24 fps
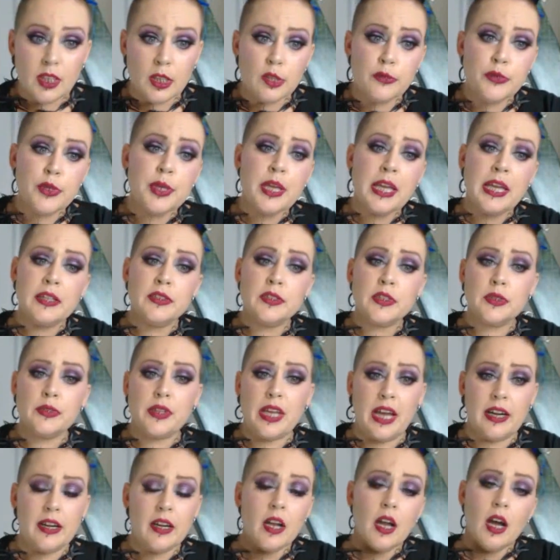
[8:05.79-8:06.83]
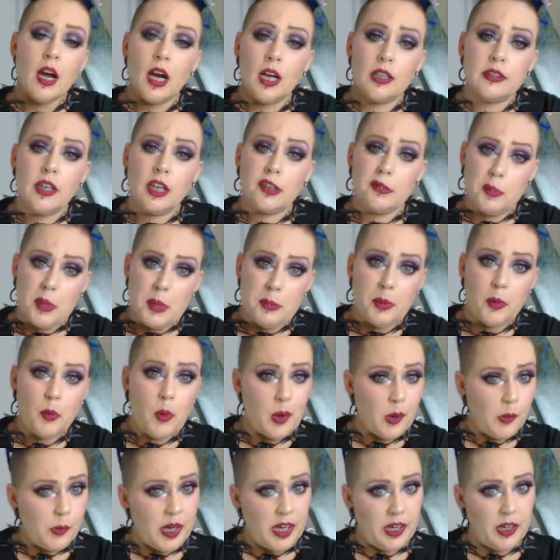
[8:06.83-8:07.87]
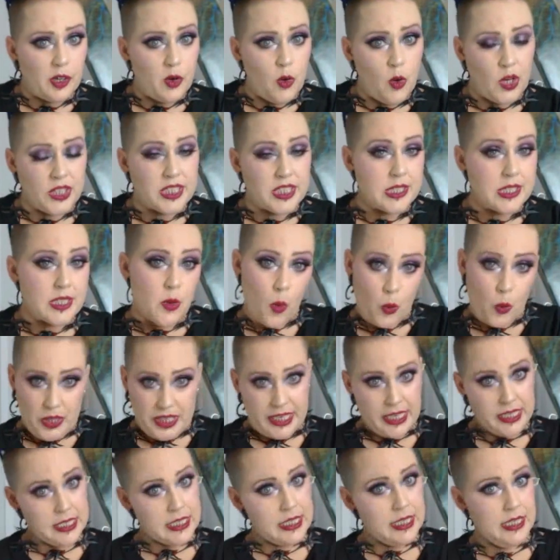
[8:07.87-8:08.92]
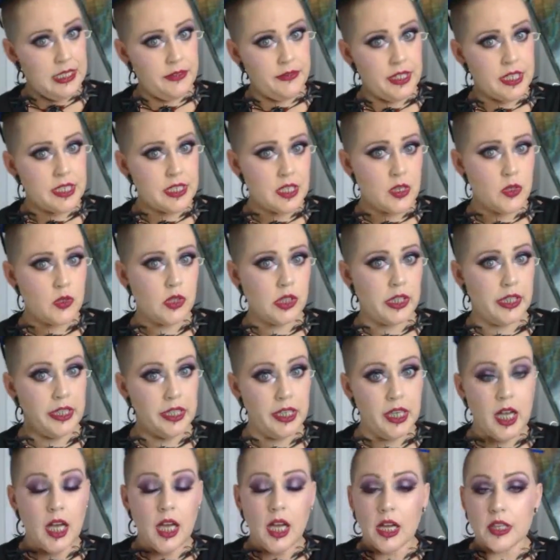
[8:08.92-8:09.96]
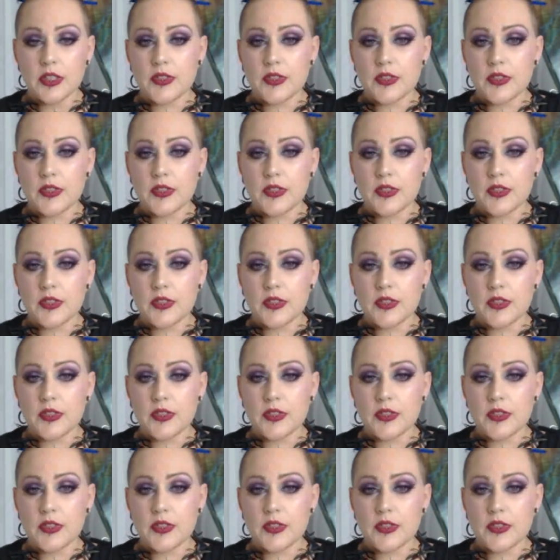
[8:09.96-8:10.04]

If you can't do that, a lot of people will wear corsets weekends and evenings only.